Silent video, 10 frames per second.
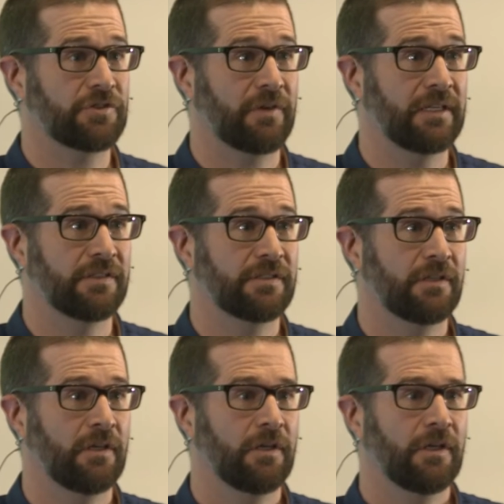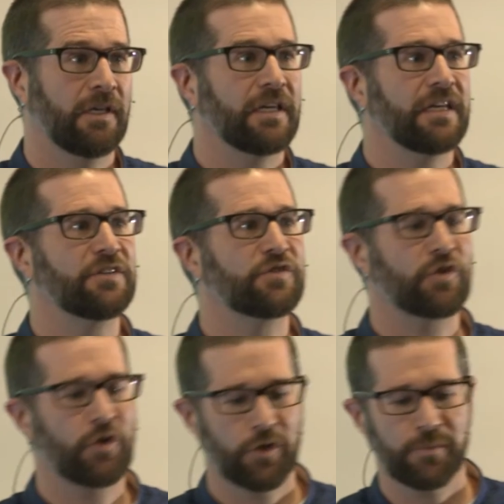trend. In
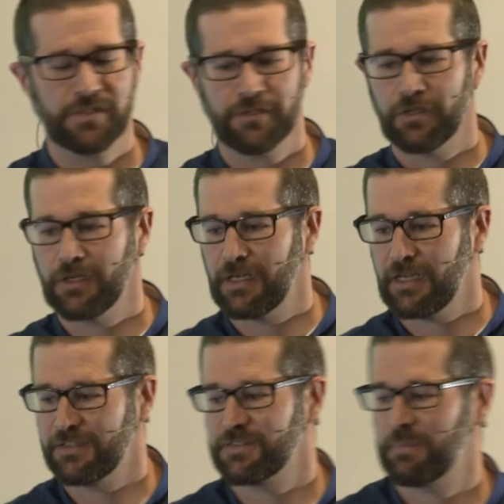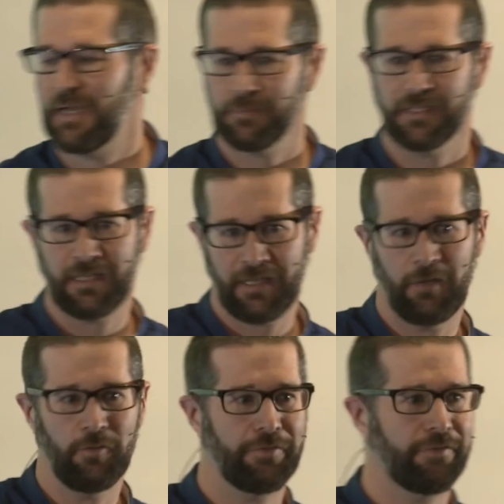terms of a public
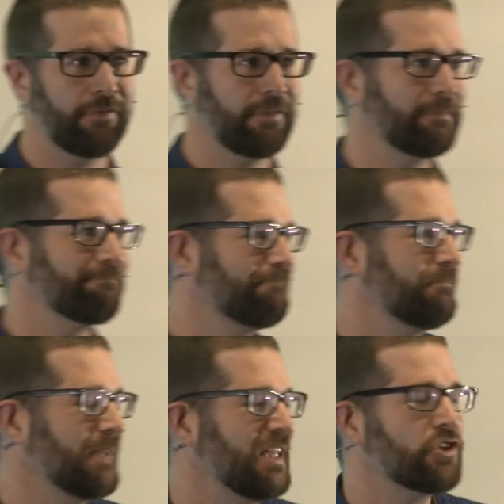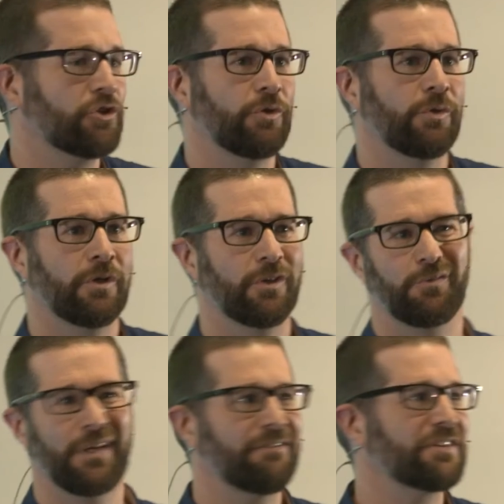health issue,
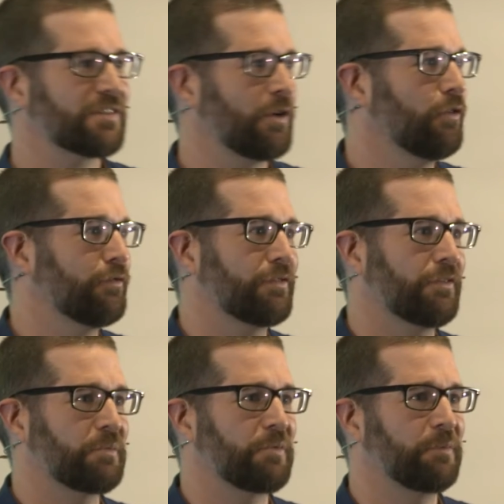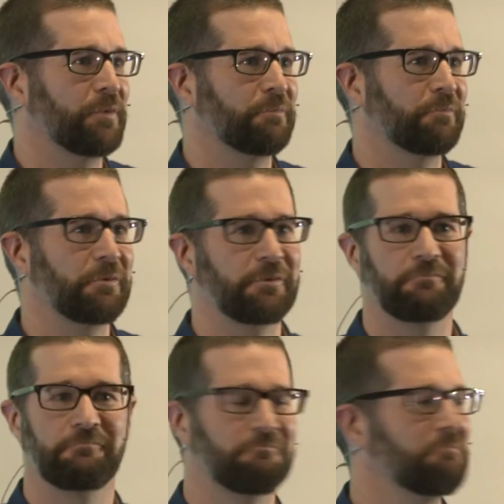we haven't solved the problem. We would
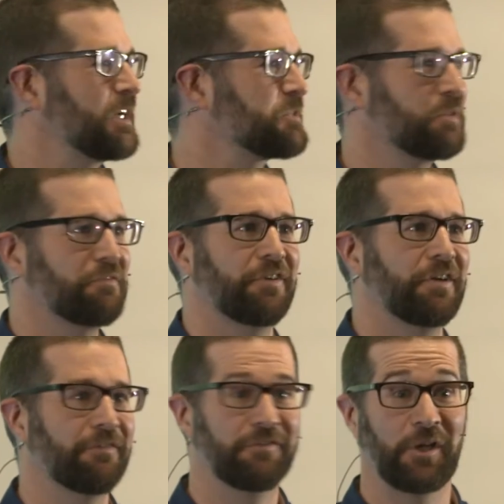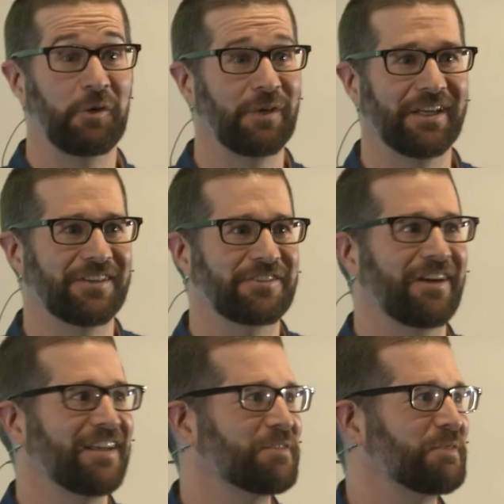much prefer no one in
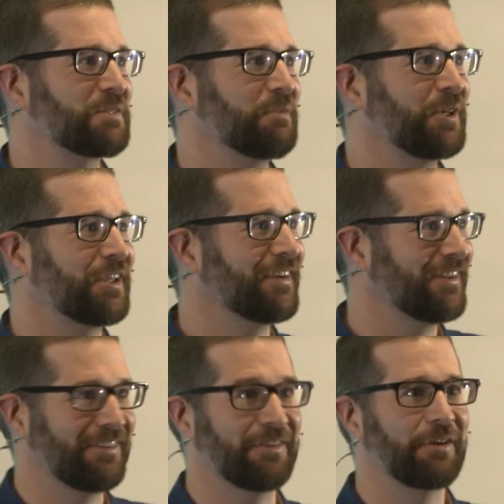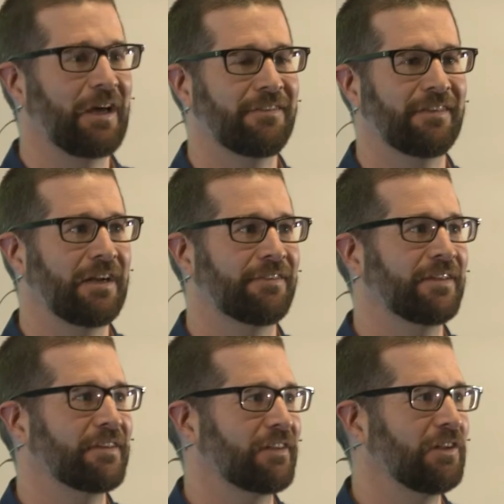Australia to be smoking it. You know, I
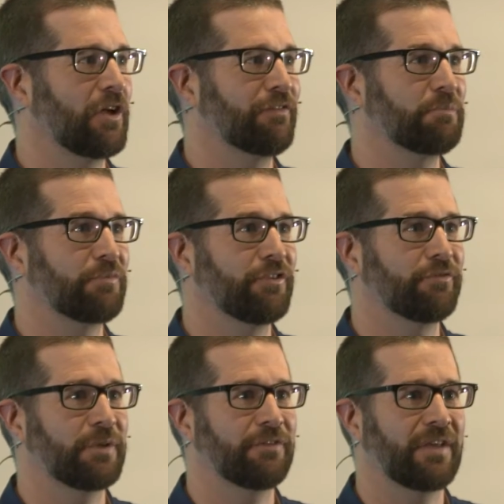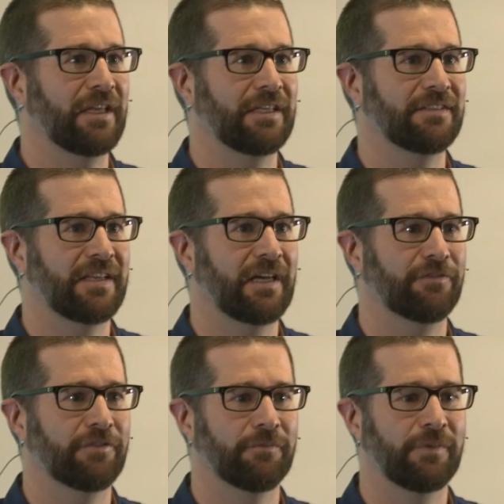think there's a lot of improvement of getting it down
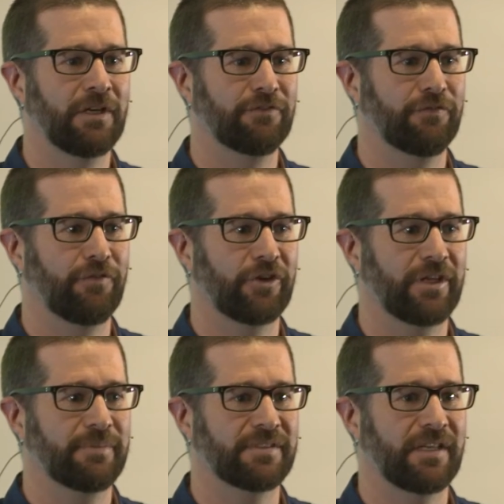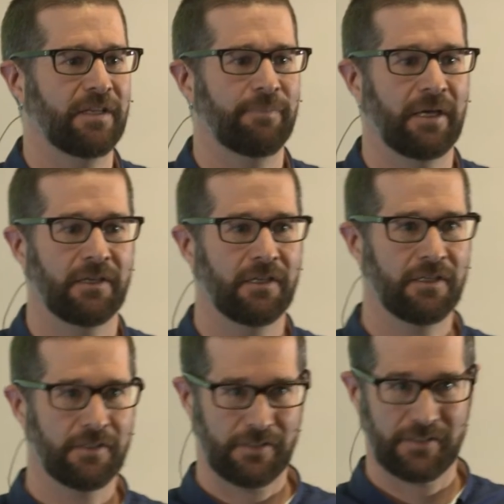from 14%, but
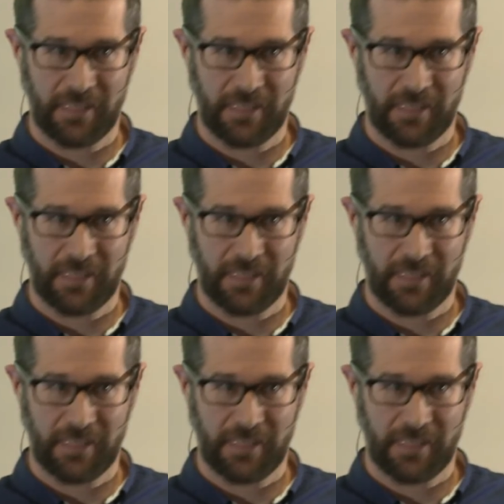it's